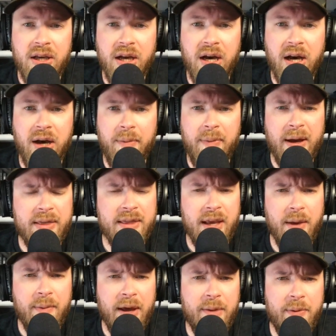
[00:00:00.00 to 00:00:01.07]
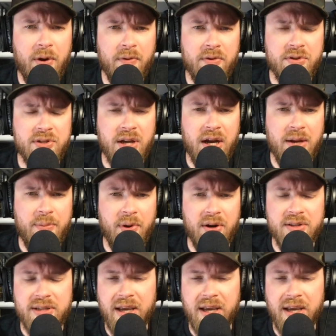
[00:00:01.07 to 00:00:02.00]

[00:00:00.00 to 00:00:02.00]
I think it might have been over Scotty Barnes.